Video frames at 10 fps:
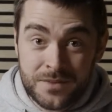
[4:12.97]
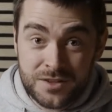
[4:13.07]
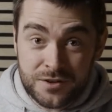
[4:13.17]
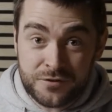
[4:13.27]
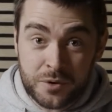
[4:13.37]

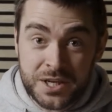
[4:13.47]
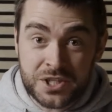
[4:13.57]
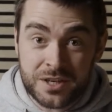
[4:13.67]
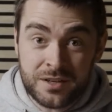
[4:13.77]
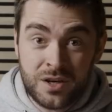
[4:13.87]
to
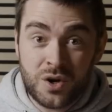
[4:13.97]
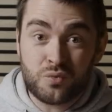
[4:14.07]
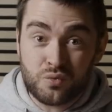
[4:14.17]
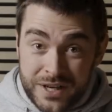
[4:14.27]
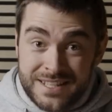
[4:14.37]
fruition,
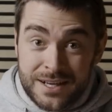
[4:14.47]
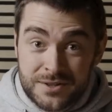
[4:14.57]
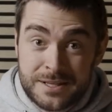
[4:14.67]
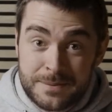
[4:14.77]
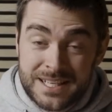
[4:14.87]
retail
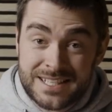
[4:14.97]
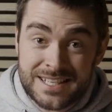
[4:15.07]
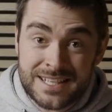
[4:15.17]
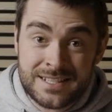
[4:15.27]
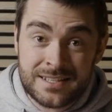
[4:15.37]

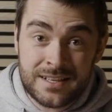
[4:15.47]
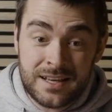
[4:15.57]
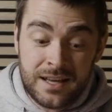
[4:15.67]
CBDCs,